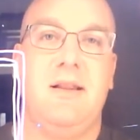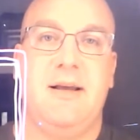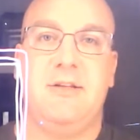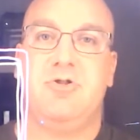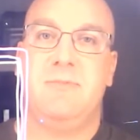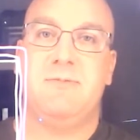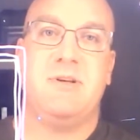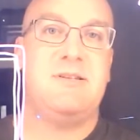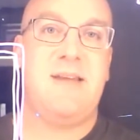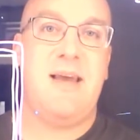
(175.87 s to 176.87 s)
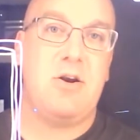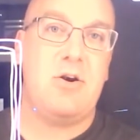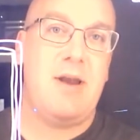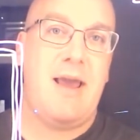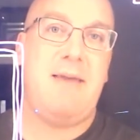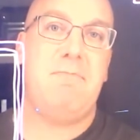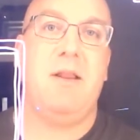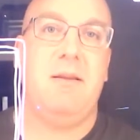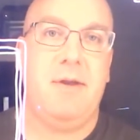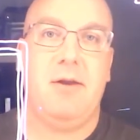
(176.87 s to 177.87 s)
strips, a standard
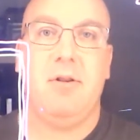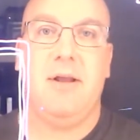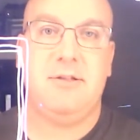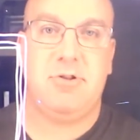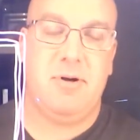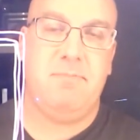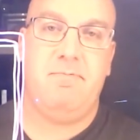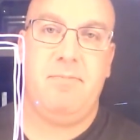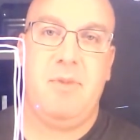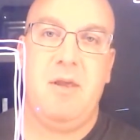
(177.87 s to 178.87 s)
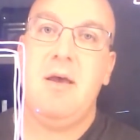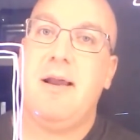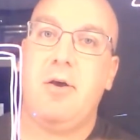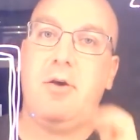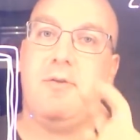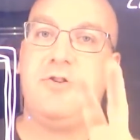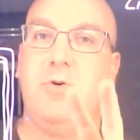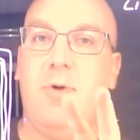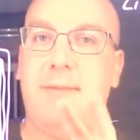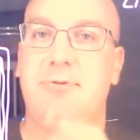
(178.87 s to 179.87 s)
8mm light strip. Now you have 2
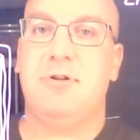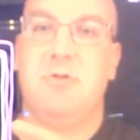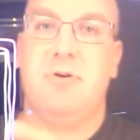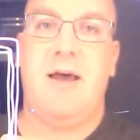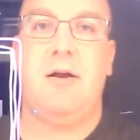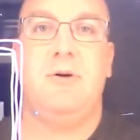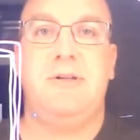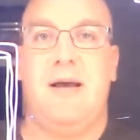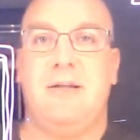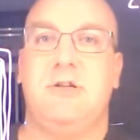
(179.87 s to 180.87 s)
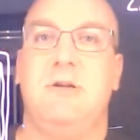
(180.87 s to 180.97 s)
options on how to attach it